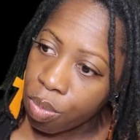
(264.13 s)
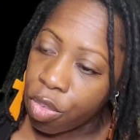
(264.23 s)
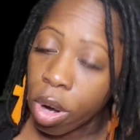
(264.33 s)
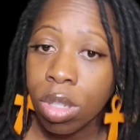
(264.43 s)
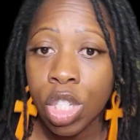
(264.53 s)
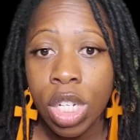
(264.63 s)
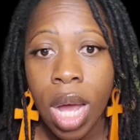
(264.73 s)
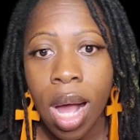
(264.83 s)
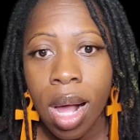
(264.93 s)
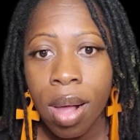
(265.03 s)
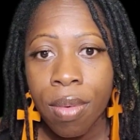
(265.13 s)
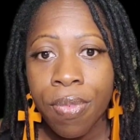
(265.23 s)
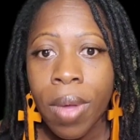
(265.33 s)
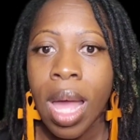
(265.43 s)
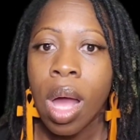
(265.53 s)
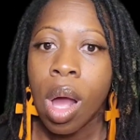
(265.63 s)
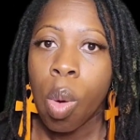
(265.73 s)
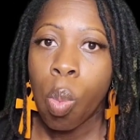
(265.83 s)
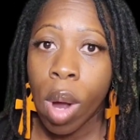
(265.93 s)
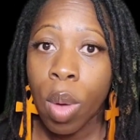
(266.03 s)
version of
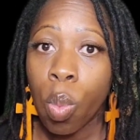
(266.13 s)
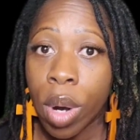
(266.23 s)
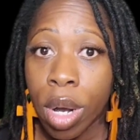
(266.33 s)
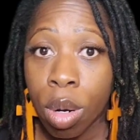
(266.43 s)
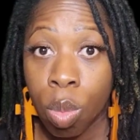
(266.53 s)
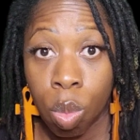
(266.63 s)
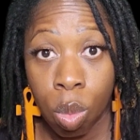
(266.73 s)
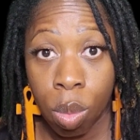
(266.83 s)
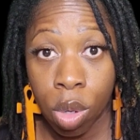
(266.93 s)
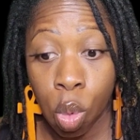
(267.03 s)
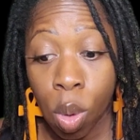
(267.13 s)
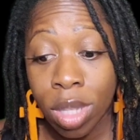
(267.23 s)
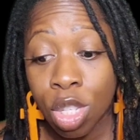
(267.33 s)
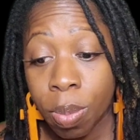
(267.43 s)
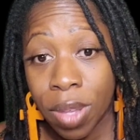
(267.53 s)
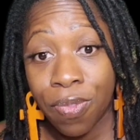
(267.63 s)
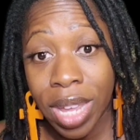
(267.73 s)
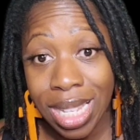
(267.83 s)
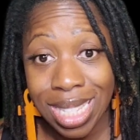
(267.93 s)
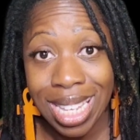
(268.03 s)
what we're going to be
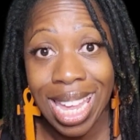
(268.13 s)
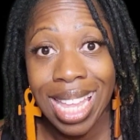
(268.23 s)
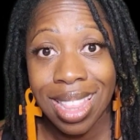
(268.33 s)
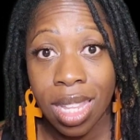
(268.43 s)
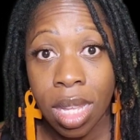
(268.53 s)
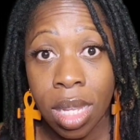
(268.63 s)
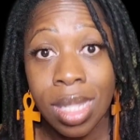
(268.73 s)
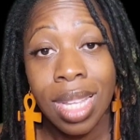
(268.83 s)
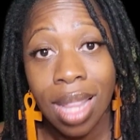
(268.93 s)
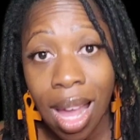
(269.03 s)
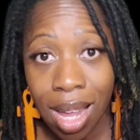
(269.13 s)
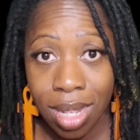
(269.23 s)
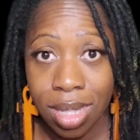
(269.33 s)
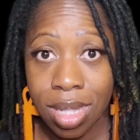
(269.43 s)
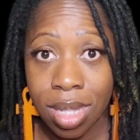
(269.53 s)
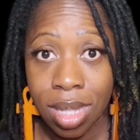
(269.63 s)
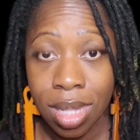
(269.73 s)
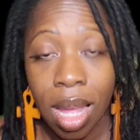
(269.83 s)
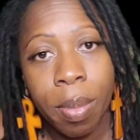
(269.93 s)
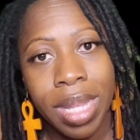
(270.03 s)
facing in the salons.
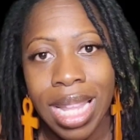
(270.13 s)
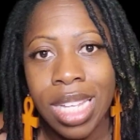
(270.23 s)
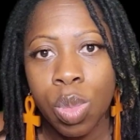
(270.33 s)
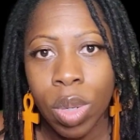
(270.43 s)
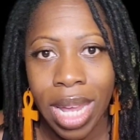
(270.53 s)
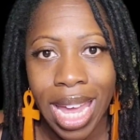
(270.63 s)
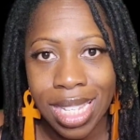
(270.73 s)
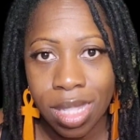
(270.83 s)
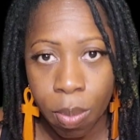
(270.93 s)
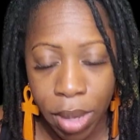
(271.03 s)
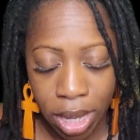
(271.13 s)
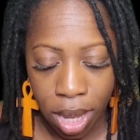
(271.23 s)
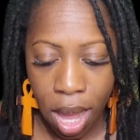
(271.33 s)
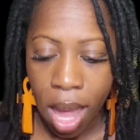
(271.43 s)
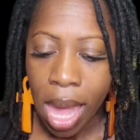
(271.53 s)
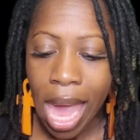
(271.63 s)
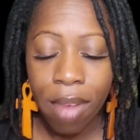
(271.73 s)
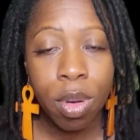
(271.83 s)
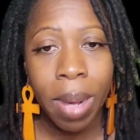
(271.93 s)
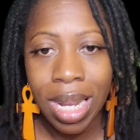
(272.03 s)
I mean, that's what it has to be.
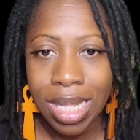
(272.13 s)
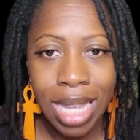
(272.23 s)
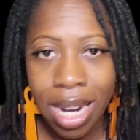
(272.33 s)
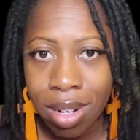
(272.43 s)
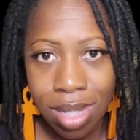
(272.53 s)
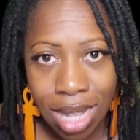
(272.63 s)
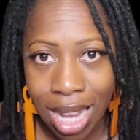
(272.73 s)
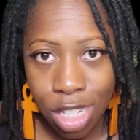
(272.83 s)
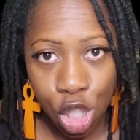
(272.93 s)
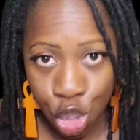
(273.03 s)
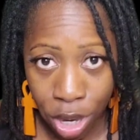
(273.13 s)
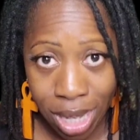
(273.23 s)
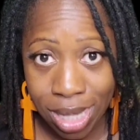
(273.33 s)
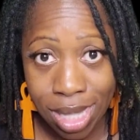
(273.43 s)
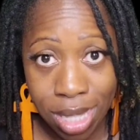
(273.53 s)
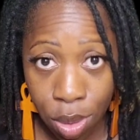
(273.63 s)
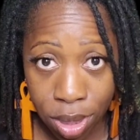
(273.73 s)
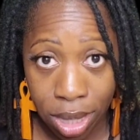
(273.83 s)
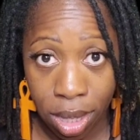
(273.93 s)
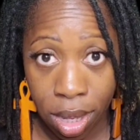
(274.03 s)
Everybody's hair is not straight and
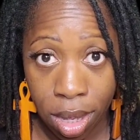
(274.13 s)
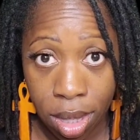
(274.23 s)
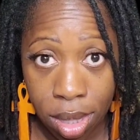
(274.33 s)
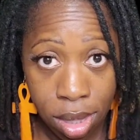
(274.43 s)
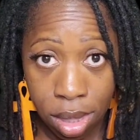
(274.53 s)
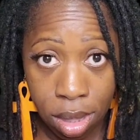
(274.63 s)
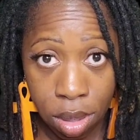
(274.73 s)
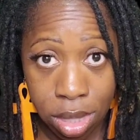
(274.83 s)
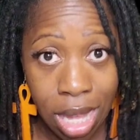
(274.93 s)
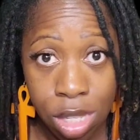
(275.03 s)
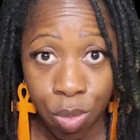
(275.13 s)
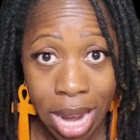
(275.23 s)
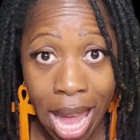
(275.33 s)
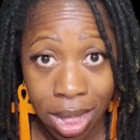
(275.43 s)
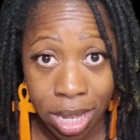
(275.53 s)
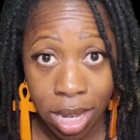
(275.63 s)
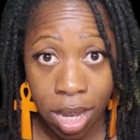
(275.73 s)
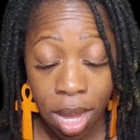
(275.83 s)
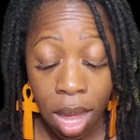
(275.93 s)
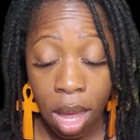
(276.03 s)
silky. That's reality,
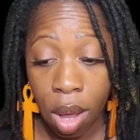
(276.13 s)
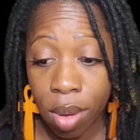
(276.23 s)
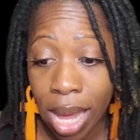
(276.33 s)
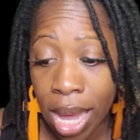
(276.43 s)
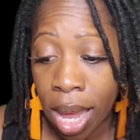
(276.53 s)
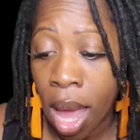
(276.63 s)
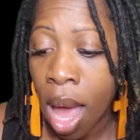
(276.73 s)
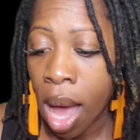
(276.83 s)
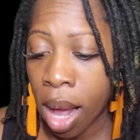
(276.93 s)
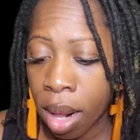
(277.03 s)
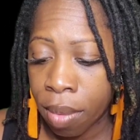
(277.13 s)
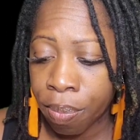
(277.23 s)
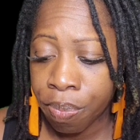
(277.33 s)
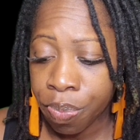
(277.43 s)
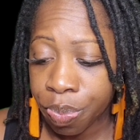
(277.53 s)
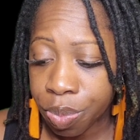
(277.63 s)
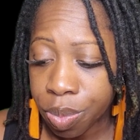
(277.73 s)
okay? And